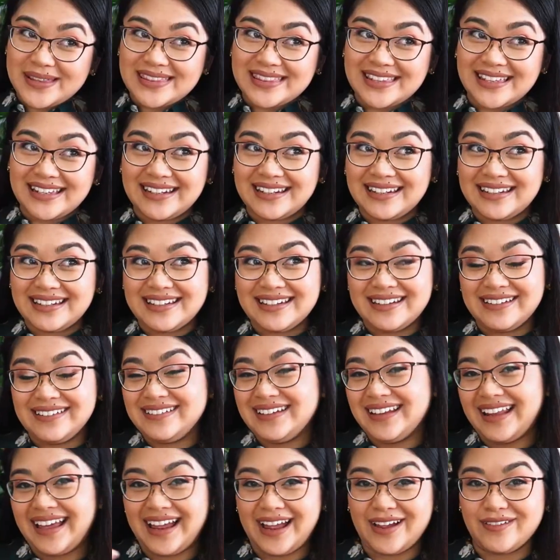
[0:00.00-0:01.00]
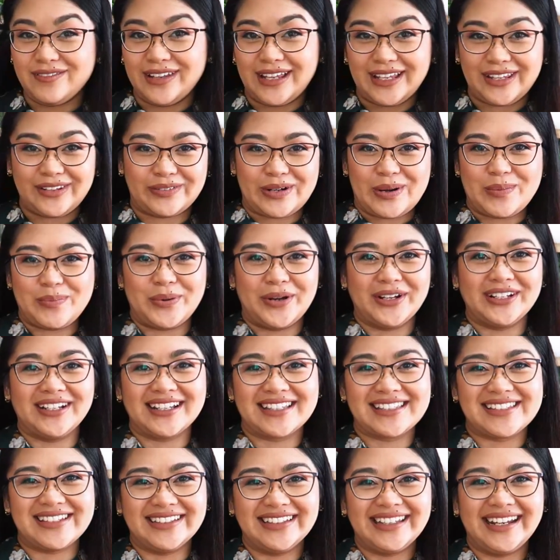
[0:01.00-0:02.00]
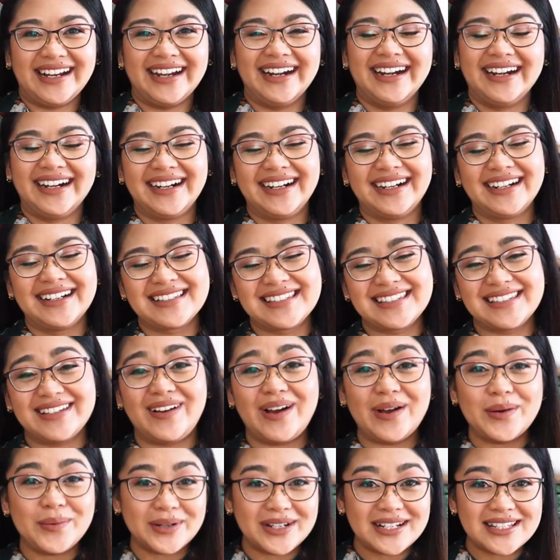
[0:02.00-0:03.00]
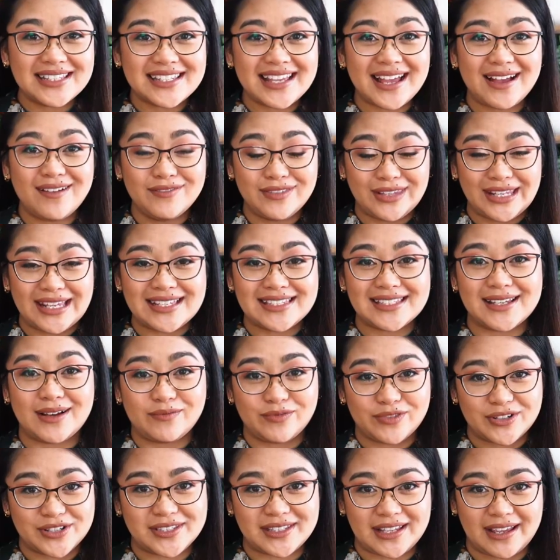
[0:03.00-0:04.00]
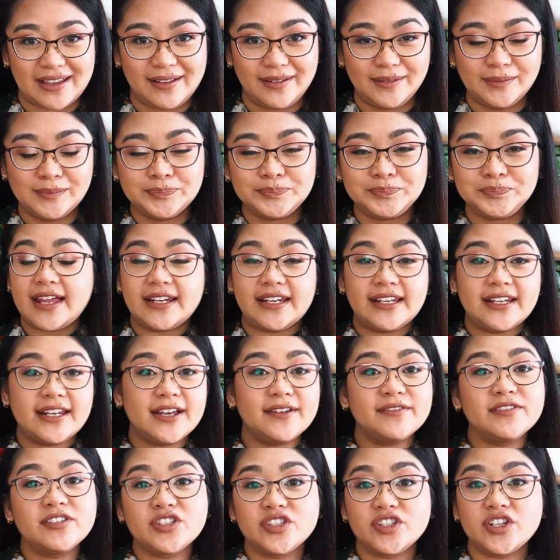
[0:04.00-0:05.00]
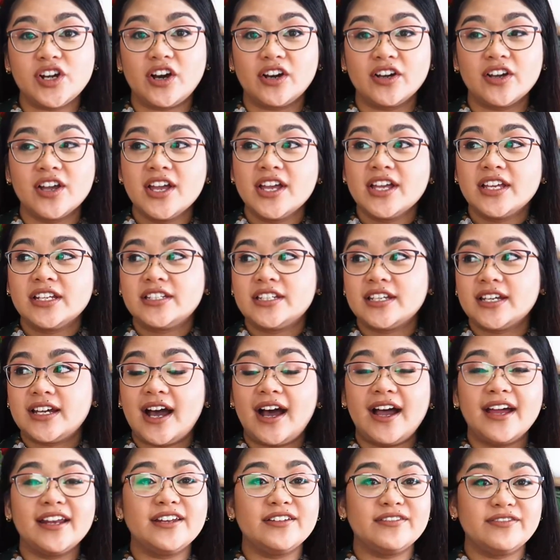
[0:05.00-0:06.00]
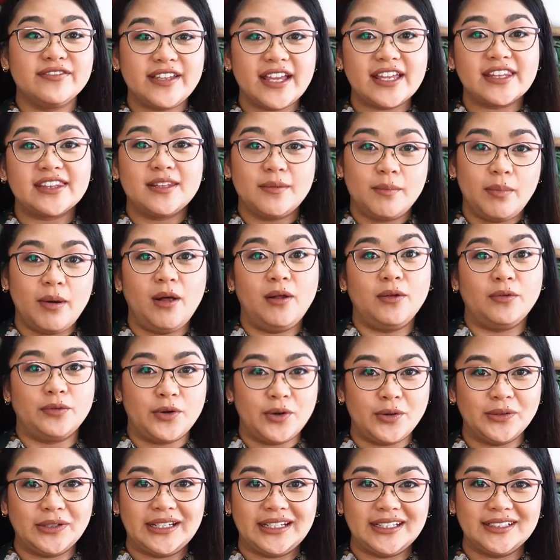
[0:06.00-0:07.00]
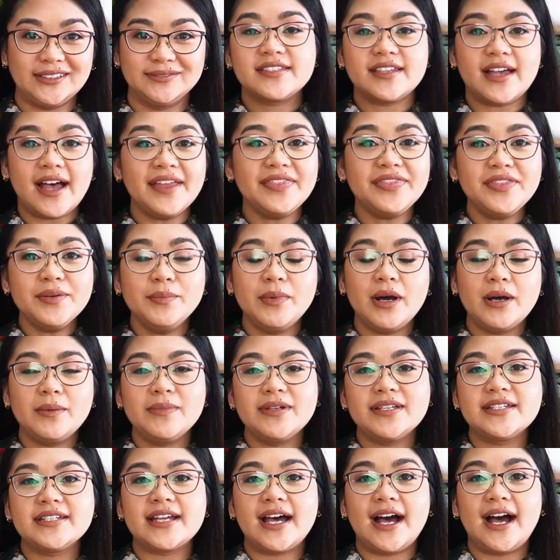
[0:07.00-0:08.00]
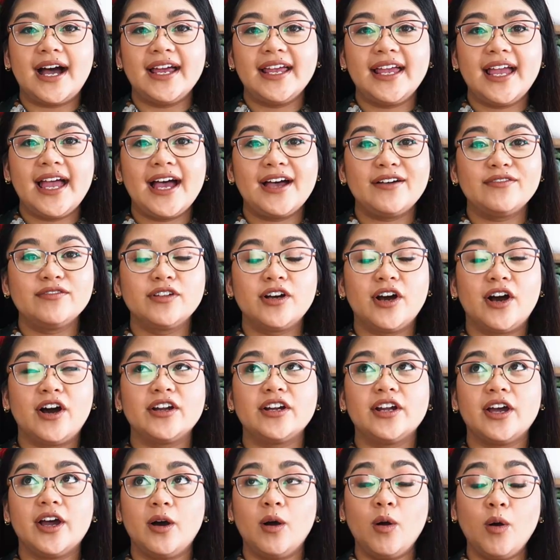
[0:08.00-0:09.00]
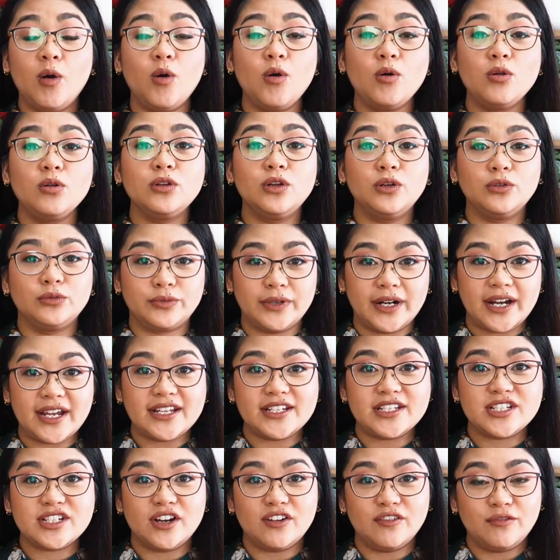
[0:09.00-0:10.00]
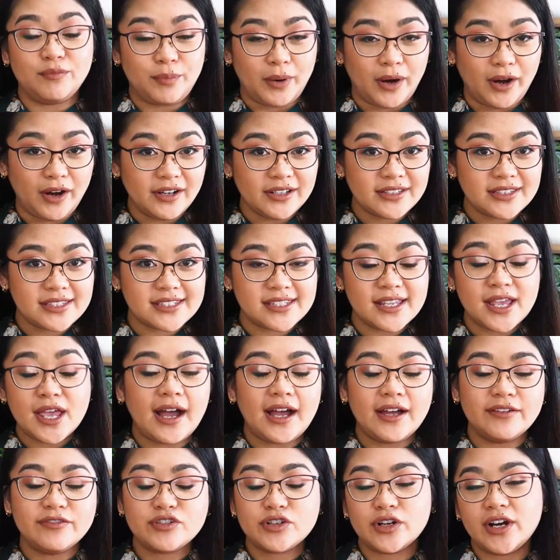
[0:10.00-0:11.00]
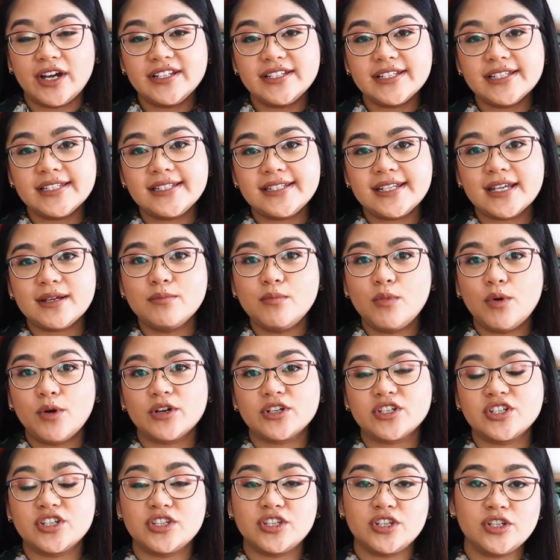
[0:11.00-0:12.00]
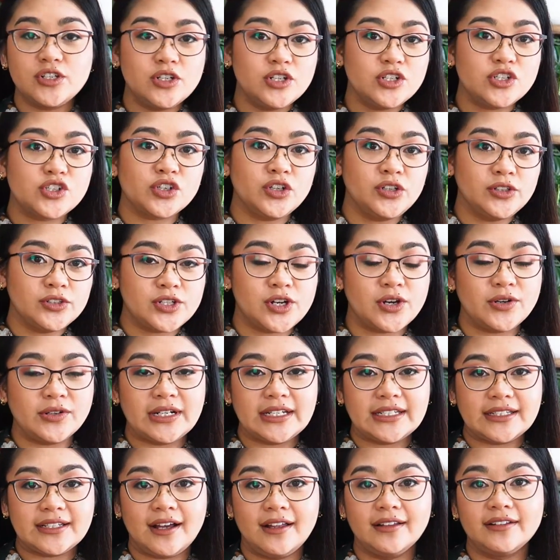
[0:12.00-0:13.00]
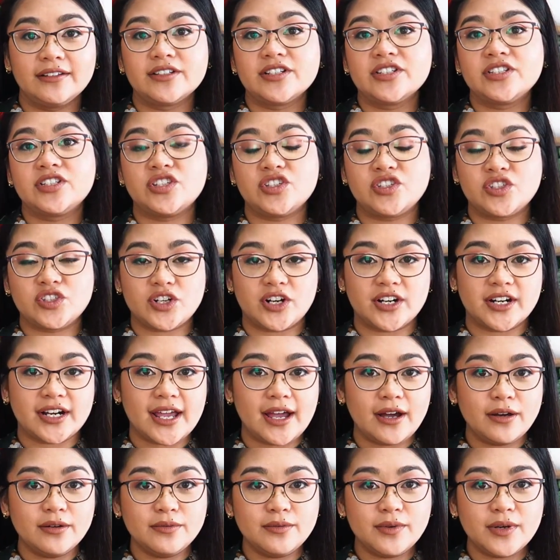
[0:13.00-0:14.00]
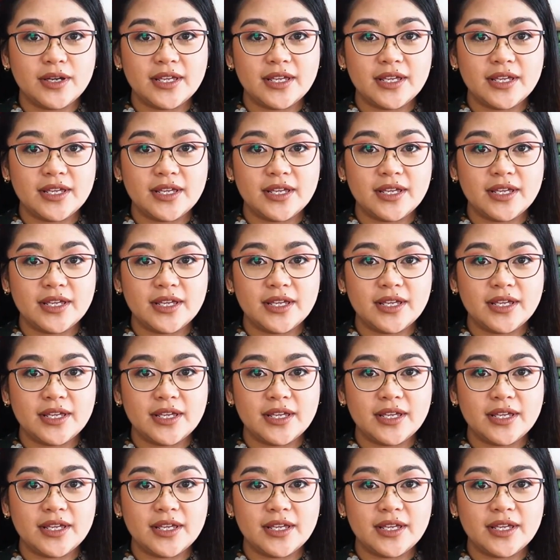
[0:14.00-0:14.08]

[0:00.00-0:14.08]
and then have like 3 products on there. So I wanted to have things up for sale and enough stock to kind of get the ball rolling. So at the moment, I have got a whole range of pots. I've tried to stick more to the neutral toning colors to start out